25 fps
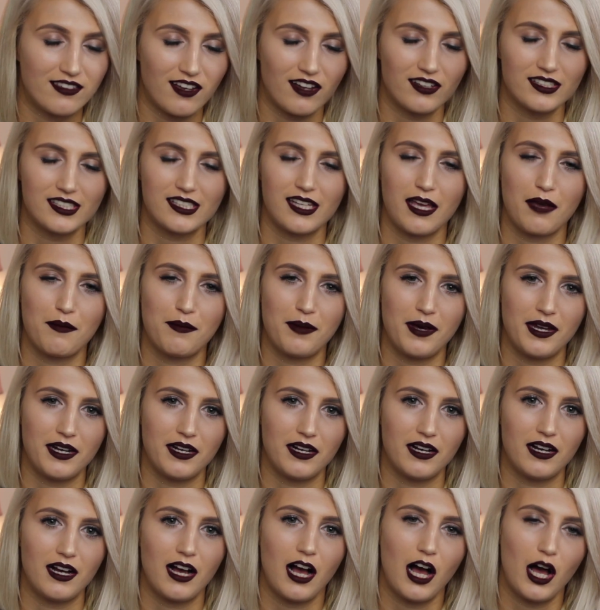does get
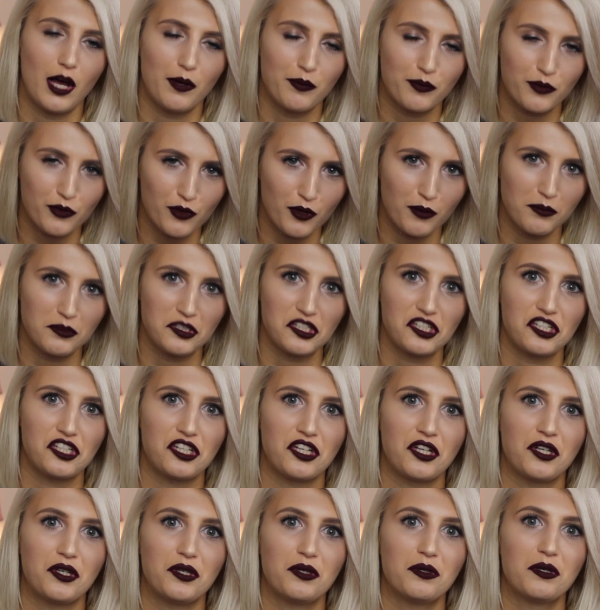better, I
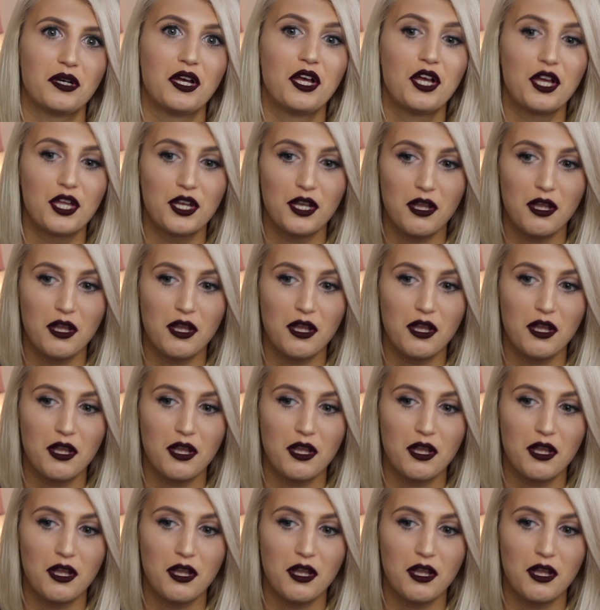promise you.